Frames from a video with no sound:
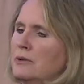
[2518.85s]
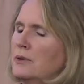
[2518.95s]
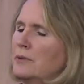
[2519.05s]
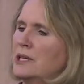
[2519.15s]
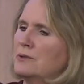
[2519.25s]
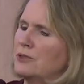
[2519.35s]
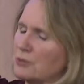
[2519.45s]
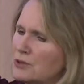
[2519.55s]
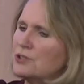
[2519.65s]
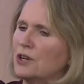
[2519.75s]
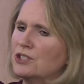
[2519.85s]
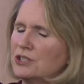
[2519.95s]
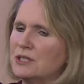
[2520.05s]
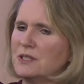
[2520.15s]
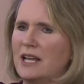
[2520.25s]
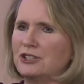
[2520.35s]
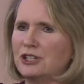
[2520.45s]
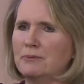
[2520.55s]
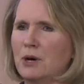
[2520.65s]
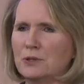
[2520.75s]
will through
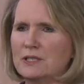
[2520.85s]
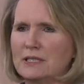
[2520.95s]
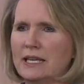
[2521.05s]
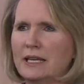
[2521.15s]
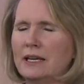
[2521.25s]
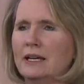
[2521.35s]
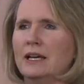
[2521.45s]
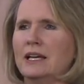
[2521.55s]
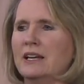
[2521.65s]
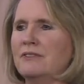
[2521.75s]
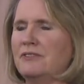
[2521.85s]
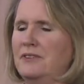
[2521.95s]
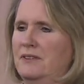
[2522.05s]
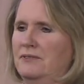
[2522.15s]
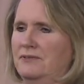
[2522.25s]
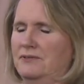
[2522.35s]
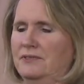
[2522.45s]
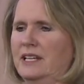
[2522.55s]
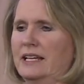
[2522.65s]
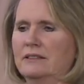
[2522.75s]
socialization mostly, if, if
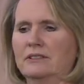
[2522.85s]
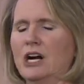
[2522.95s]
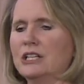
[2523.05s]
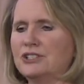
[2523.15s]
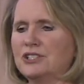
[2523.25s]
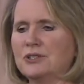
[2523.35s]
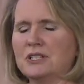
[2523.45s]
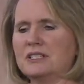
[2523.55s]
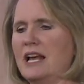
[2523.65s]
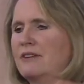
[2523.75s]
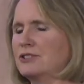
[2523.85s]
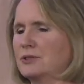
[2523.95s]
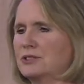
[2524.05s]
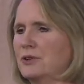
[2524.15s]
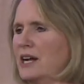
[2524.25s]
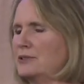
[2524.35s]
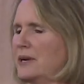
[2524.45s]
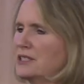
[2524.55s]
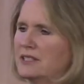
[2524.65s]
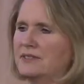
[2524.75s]
like college students after
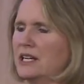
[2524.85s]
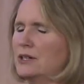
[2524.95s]
graduation, if they